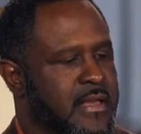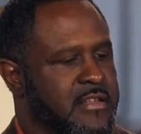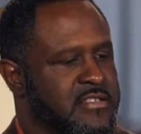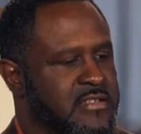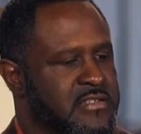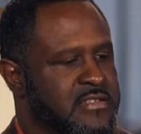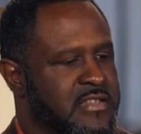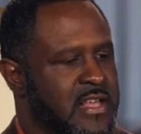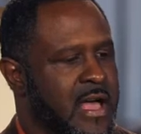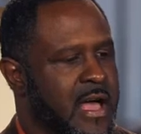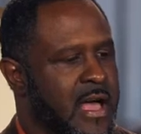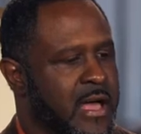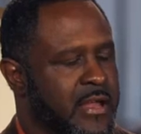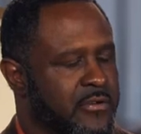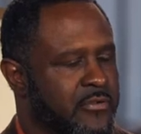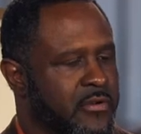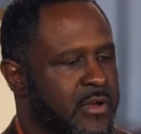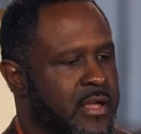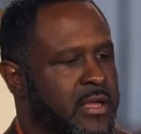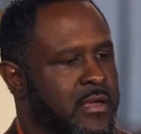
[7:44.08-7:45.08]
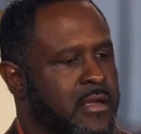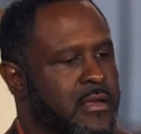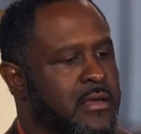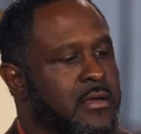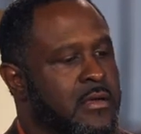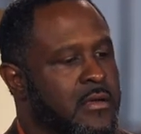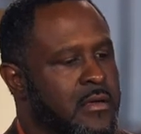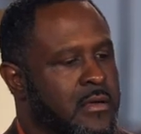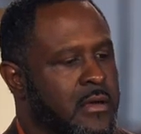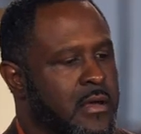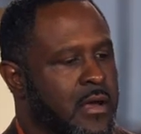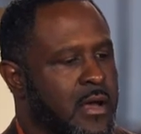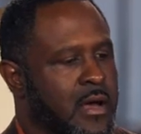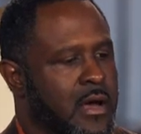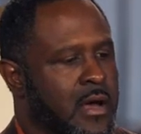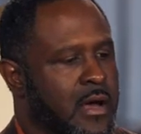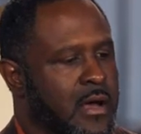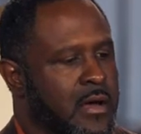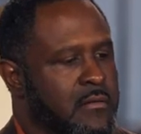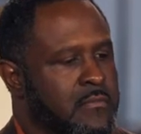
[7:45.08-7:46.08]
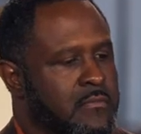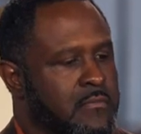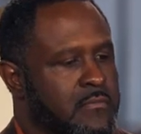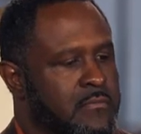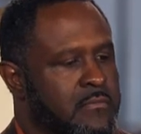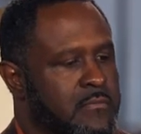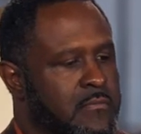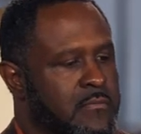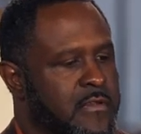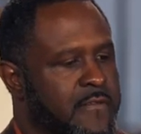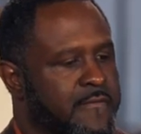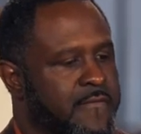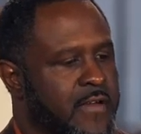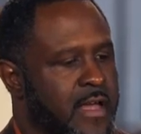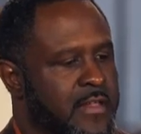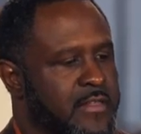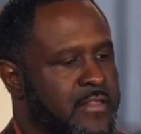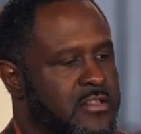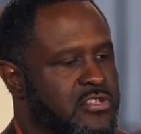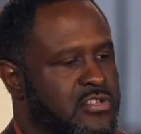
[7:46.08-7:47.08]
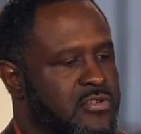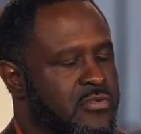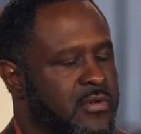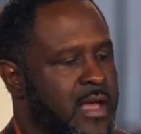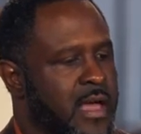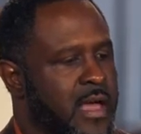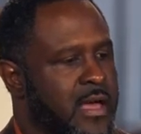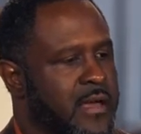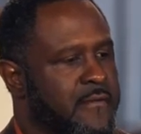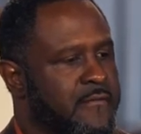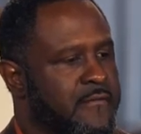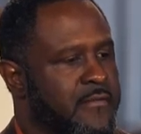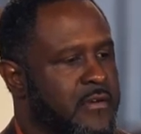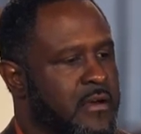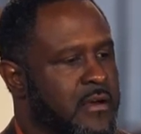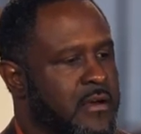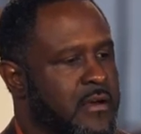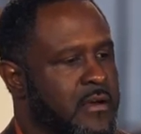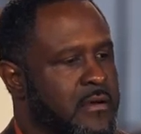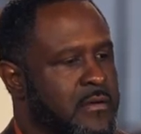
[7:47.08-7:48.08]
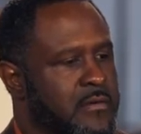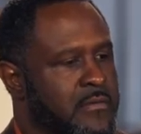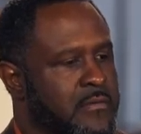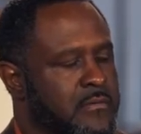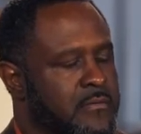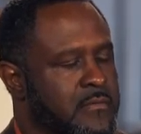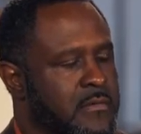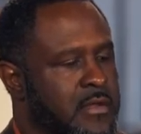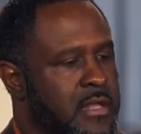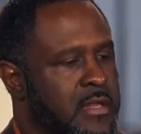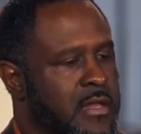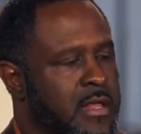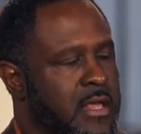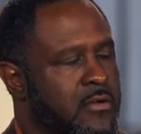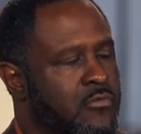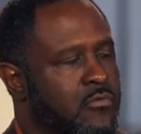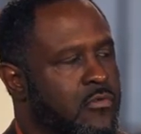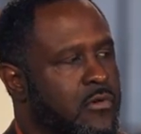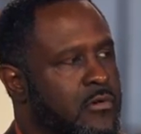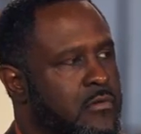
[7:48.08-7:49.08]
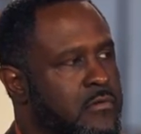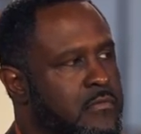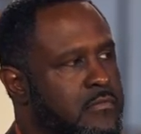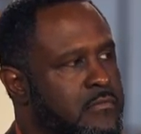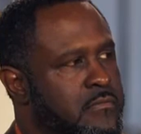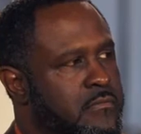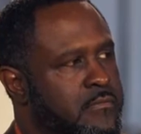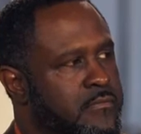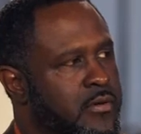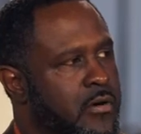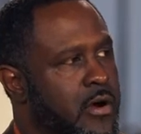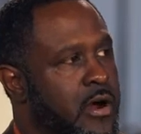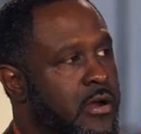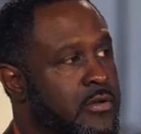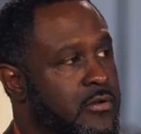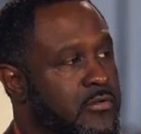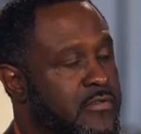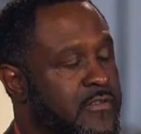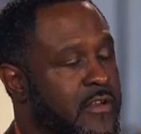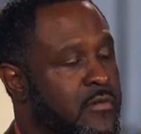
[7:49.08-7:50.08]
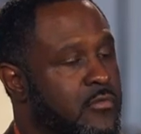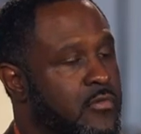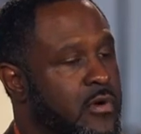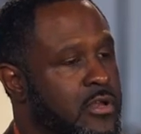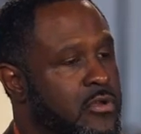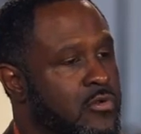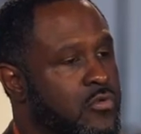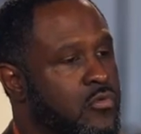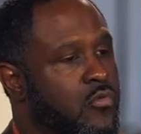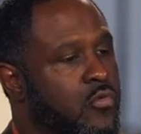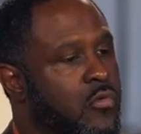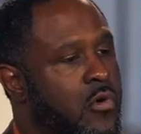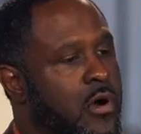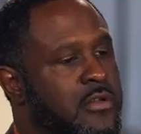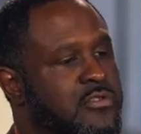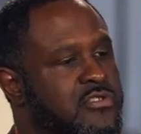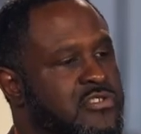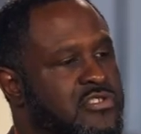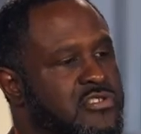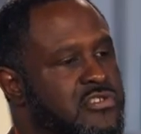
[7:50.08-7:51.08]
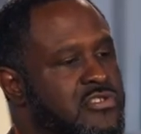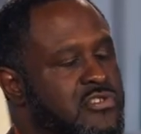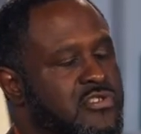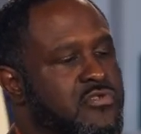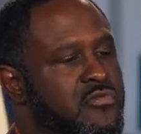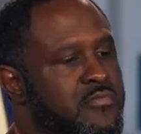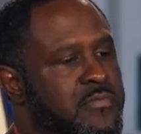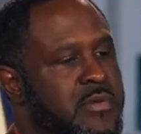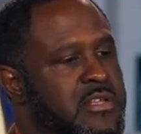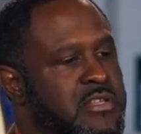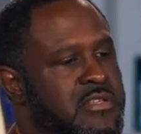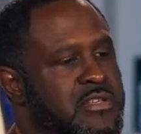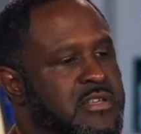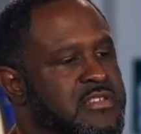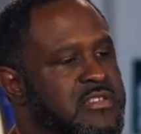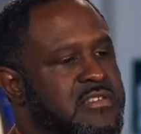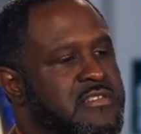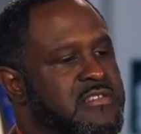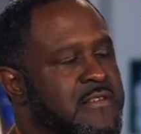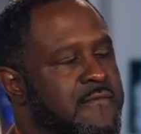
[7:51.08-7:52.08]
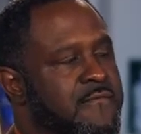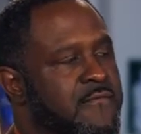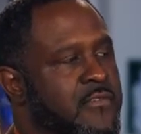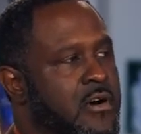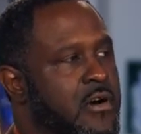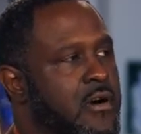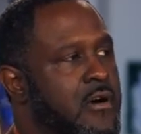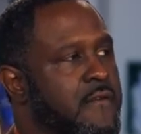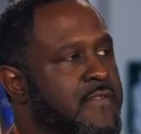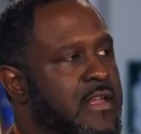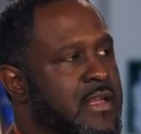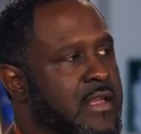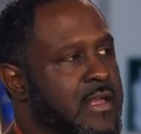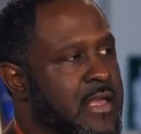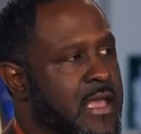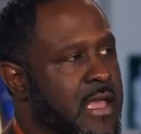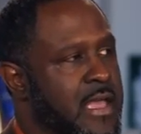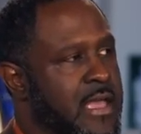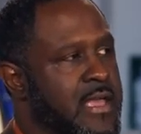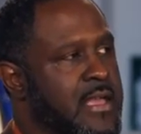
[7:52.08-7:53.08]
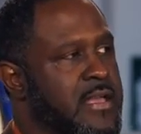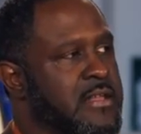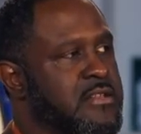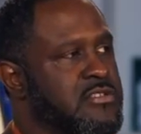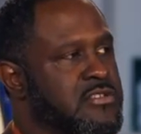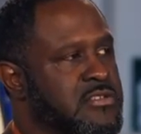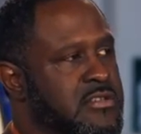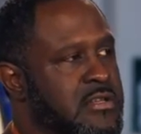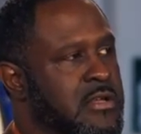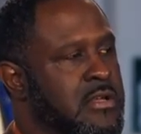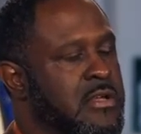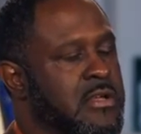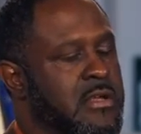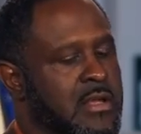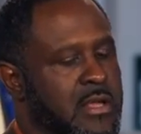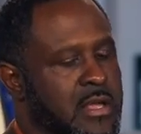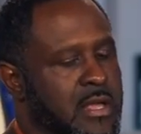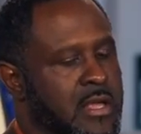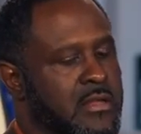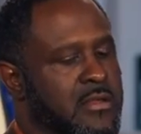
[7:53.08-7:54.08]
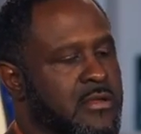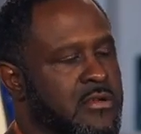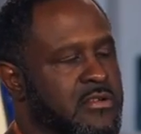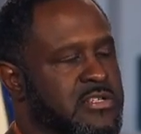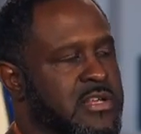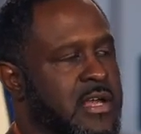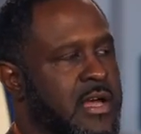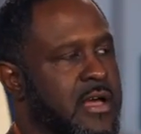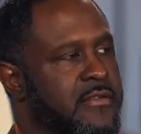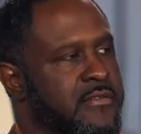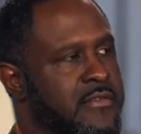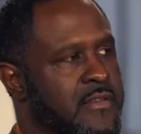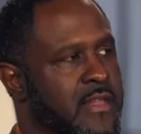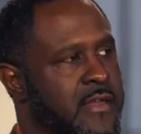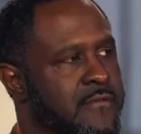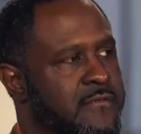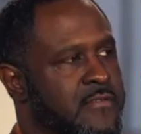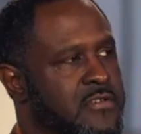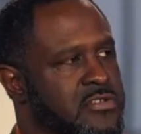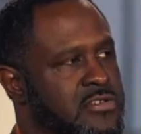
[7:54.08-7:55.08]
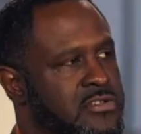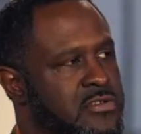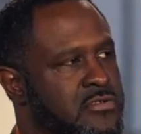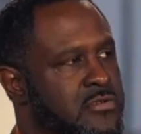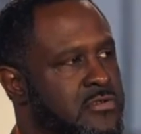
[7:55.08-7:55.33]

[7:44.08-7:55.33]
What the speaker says: just honoring the fact that you have an equal partner, someone who wants to be just as involved, engaged in your child's life as